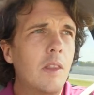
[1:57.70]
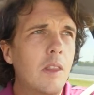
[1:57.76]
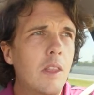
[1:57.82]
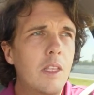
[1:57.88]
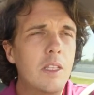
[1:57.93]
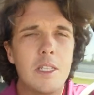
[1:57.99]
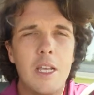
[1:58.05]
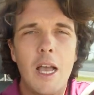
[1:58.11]

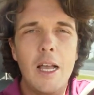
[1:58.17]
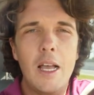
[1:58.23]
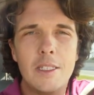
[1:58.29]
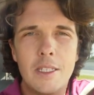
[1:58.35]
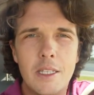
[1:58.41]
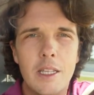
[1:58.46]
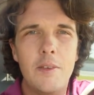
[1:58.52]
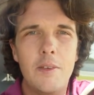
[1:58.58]
the sky's
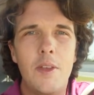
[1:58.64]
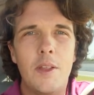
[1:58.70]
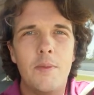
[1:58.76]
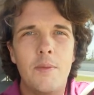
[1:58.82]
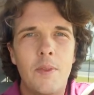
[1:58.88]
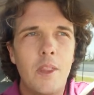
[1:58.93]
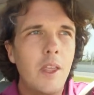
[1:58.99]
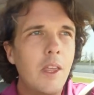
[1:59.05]
the limit.
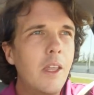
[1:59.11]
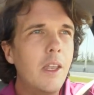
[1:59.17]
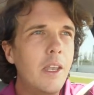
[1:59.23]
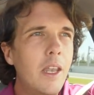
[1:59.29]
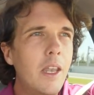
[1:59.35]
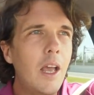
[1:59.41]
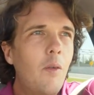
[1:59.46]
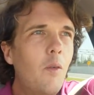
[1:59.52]

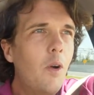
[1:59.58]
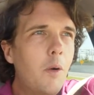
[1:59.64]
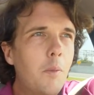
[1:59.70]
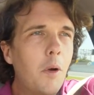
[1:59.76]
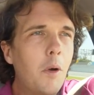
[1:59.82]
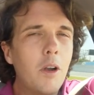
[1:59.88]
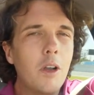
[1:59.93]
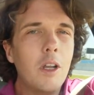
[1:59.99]

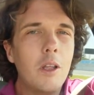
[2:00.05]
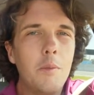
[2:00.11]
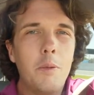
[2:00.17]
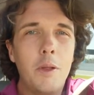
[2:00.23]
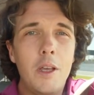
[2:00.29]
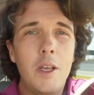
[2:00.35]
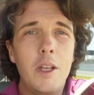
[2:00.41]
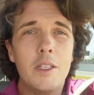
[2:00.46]
Network marketing,
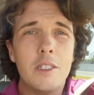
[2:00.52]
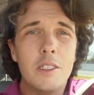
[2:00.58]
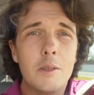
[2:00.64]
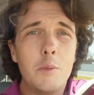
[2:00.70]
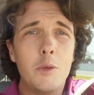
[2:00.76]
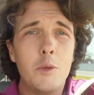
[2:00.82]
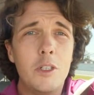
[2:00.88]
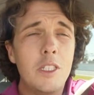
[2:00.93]
plain and
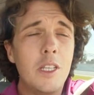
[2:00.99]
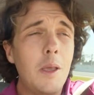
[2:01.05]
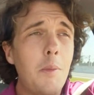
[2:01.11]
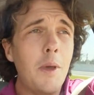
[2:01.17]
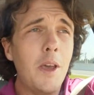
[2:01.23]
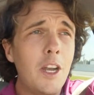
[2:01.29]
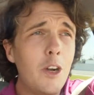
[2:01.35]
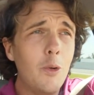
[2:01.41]
simple, is a
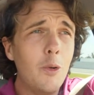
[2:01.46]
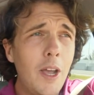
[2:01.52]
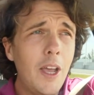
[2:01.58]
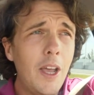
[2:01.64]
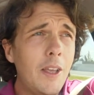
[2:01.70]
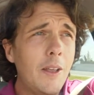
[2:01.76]
better way.